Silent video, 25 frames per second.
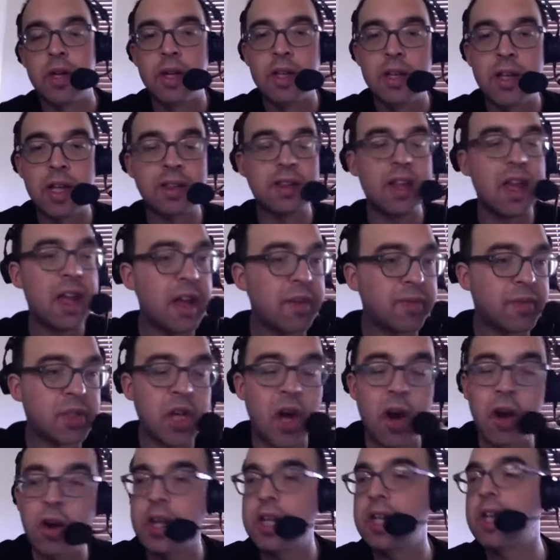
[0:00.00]
Like, they have
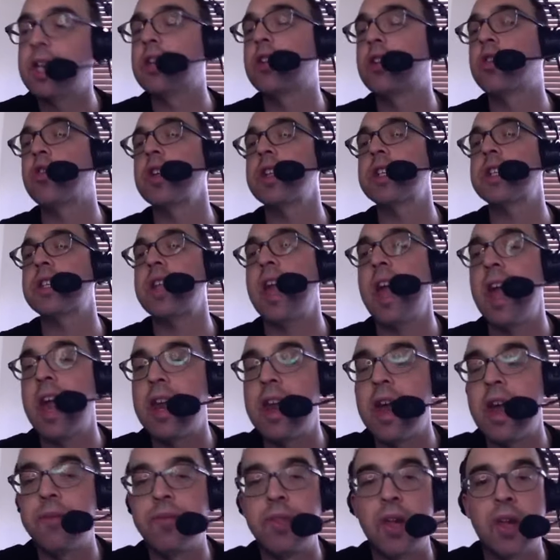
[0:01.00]
targeted Chris
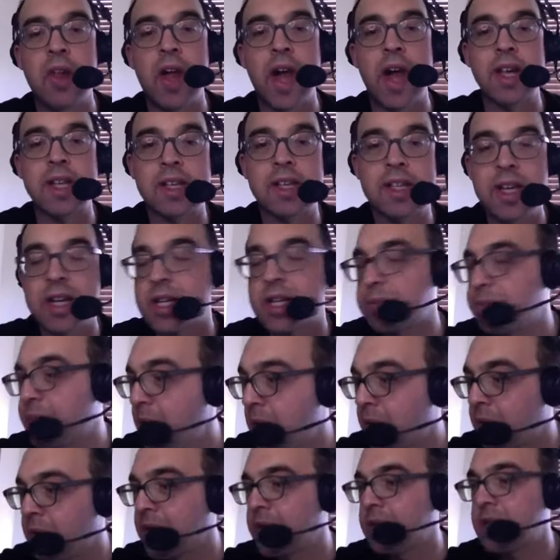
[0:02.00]
Tanev the last 6
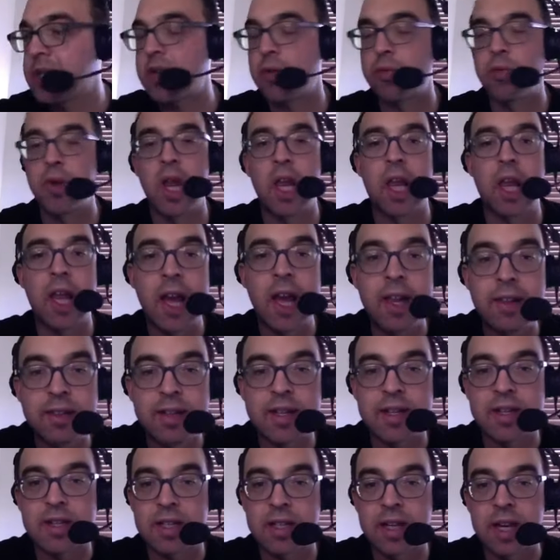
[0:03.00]
periods
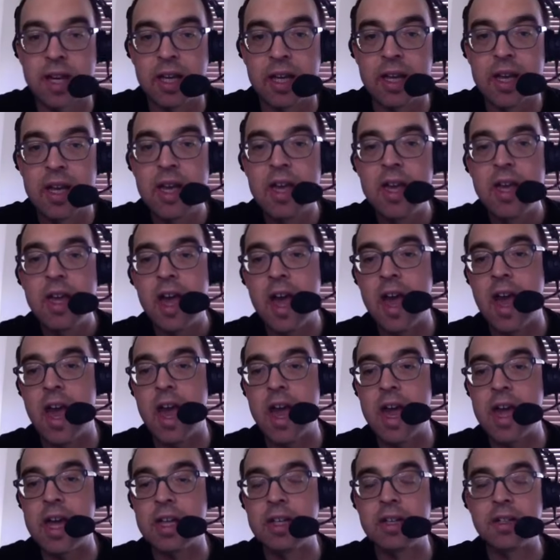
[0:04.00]
relentlessly,
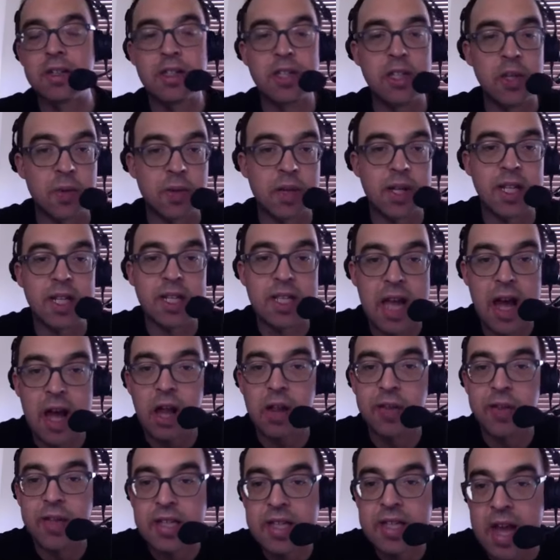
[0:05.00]
and you can tell
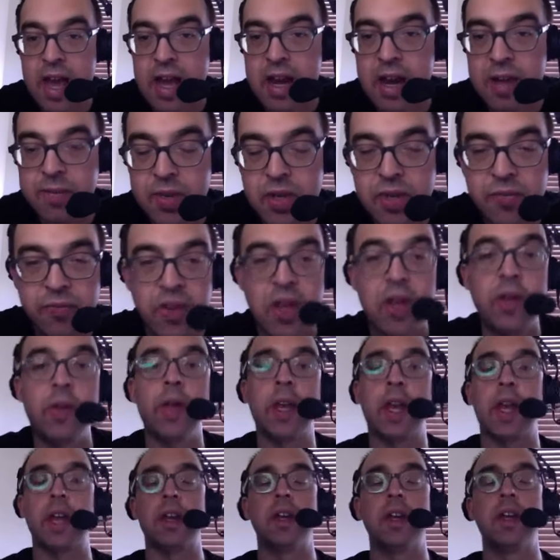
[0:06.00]
that Tanev is feeling it.